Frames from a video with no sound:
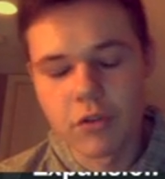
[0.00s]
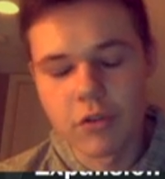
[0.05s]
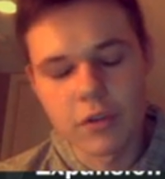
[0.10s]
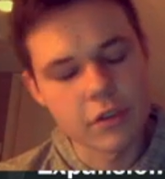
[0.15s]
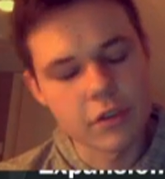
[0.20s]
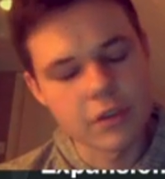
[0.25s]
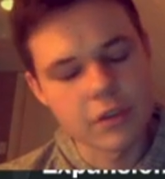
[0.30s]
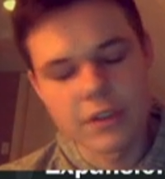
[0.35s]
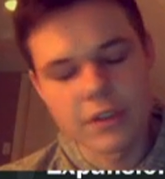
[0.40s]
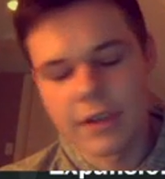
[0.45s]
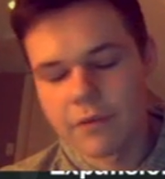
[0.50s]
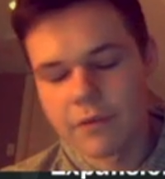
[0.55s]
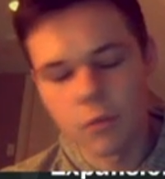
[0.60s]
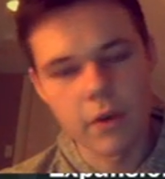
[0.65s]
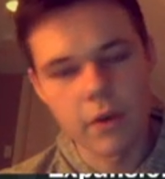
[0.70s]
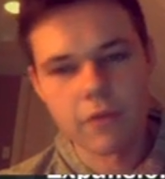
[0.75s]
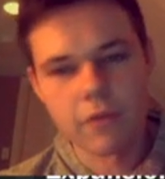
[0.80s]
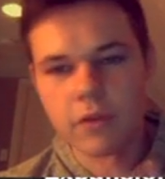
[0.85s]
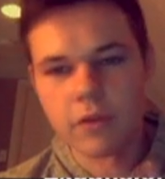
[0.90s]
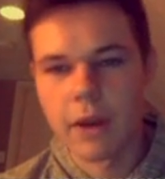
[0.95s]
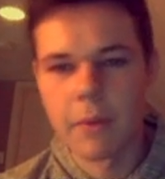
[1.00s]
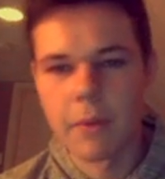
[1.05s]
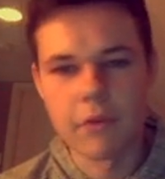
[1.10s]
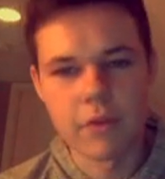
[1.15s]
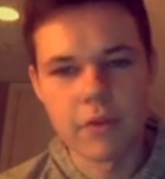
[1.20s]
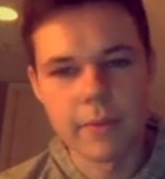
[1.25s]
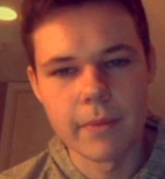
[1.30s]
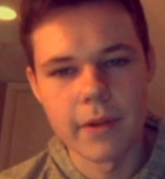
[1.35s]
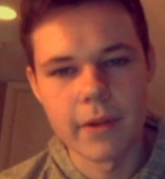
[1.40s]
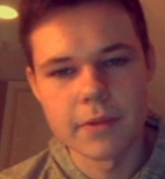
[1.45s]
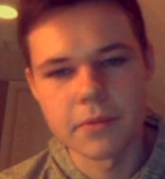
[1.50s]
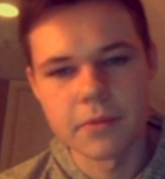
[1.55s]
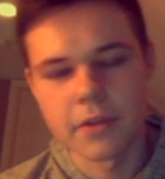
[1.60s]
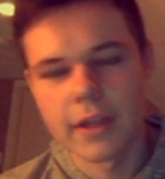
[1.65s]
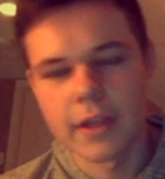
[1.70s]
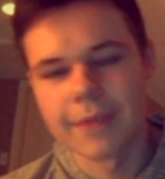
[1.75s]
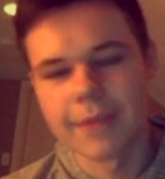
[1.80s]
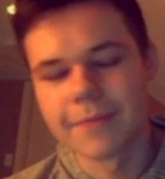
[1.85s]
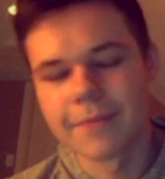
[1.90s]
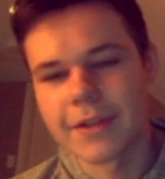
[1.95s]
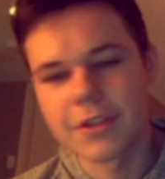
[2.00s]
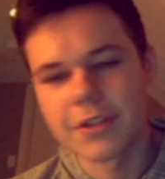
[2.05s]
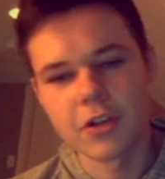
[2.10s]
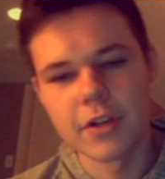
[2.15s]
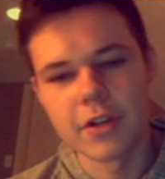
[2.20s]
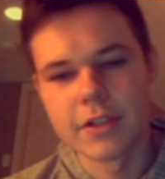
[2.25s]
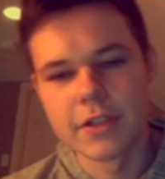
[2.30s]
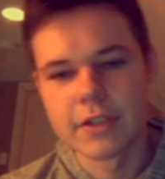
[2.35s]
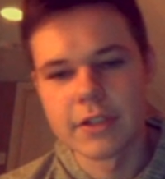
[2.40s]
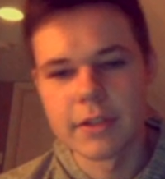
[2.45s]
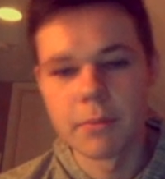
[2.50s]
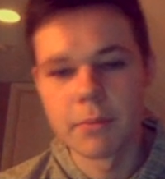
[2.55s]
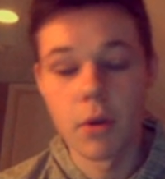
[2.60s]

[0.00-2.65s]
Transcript: 7, whatever, how many rebounds per game. That's crazy.